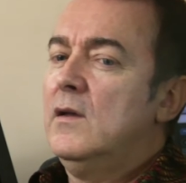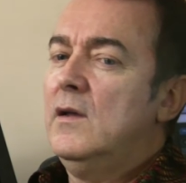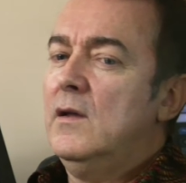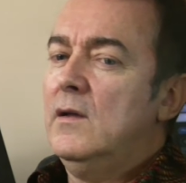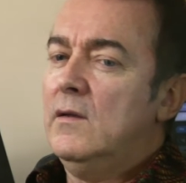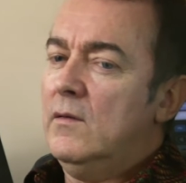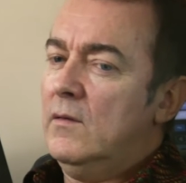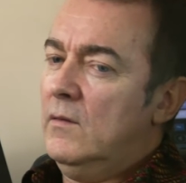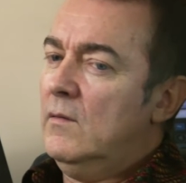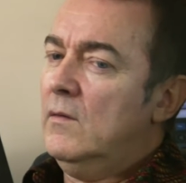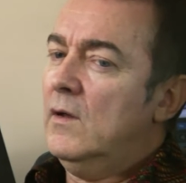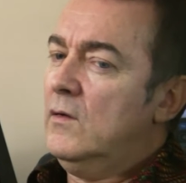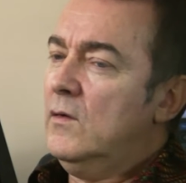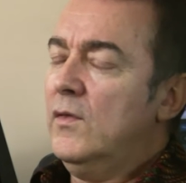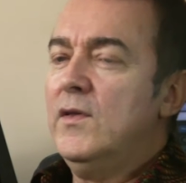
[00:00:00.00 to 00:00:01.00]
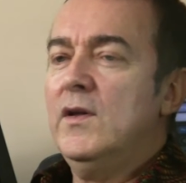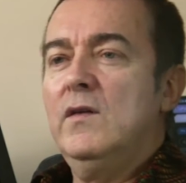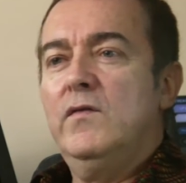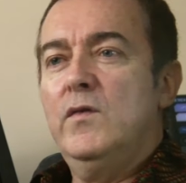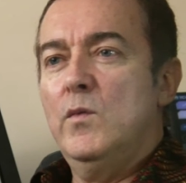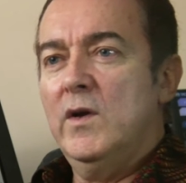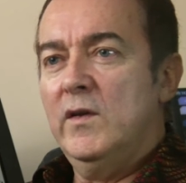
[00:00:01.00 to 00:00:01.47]
uh a good thing
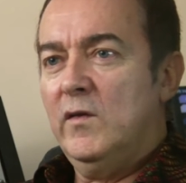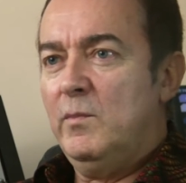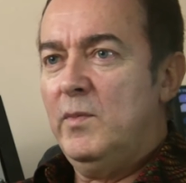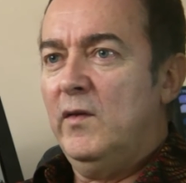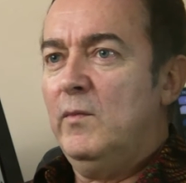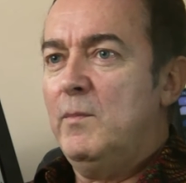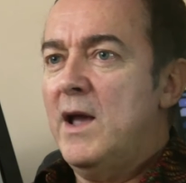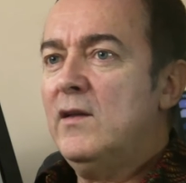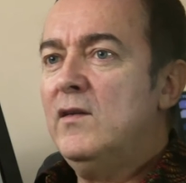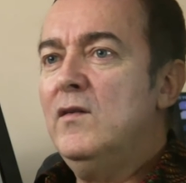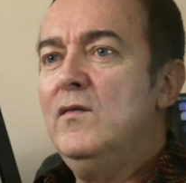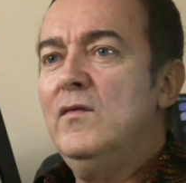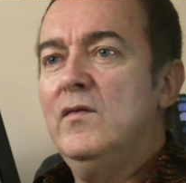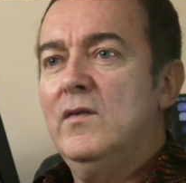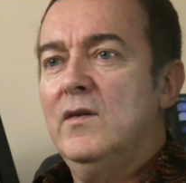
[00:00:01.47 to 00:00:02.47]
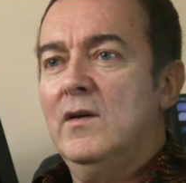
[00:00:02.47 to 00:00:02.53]
for one's perspective,